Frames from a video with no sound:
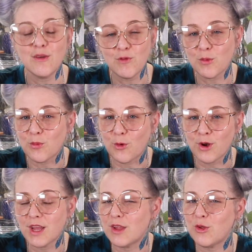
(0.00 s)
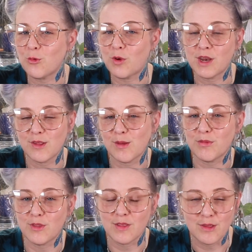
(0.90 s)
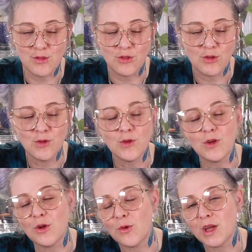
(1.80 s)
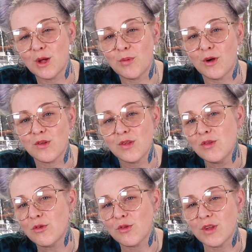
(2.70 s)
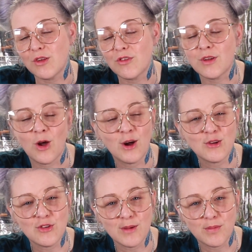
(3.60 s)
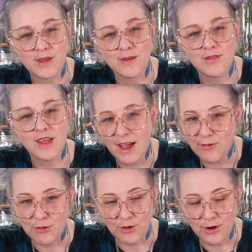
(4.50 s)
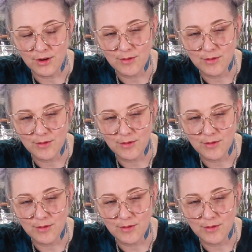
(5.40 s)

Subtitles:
If you're bored and you're wanting something to listen to, you can go hit up our sister station, Heart Shaped Leaves After Dark.